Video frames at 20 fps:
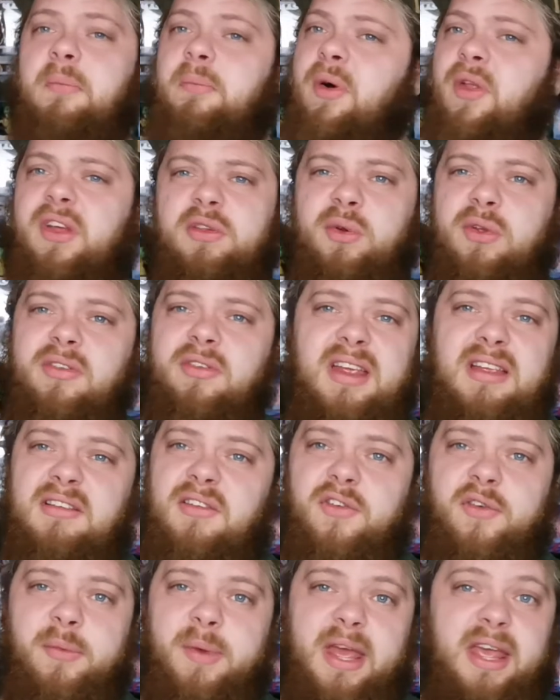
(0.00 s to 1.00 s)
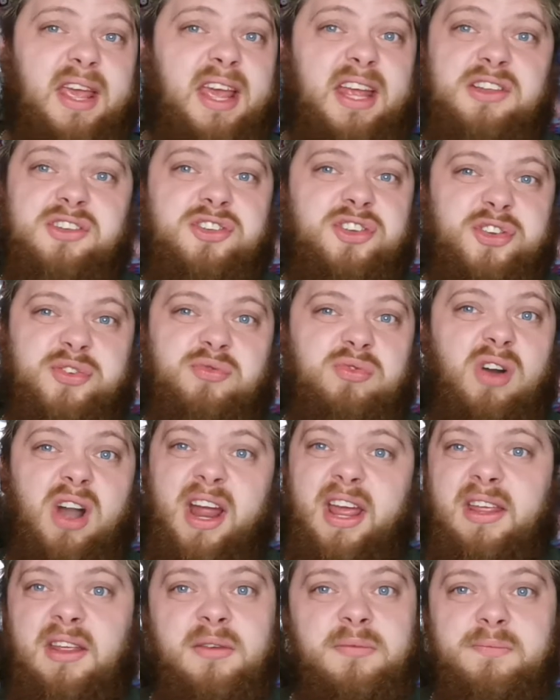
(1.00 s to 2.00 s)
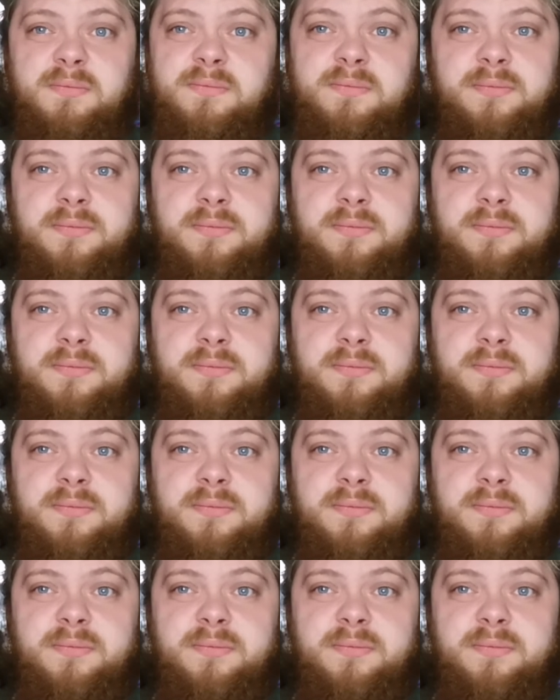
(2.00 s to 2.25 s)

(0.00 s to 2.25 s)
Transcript: but this one's easy for me. It's just Rey.